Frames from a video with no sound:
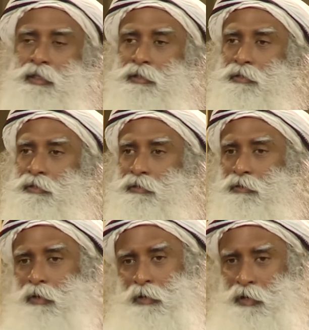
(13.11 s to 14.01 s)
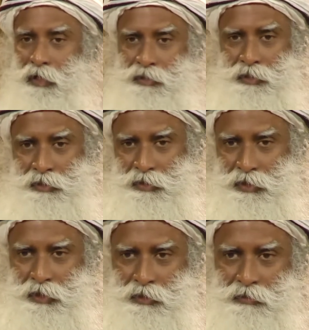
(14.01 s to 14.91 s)
he's coronated as a
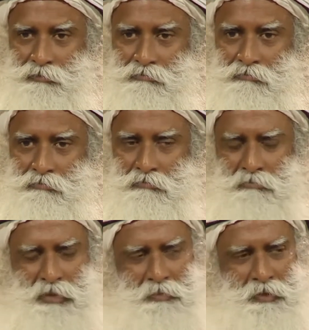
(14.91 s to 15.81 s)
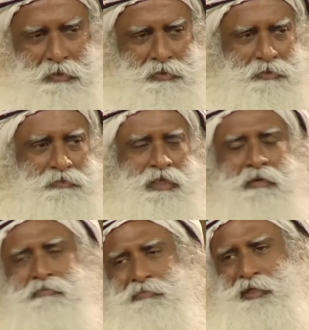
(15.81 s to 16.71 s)
king. But because of
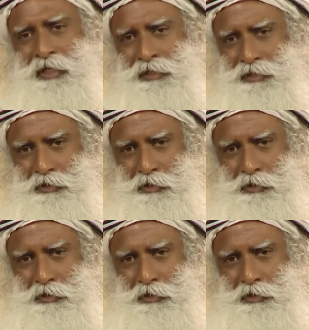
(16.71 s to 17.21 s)
some crazy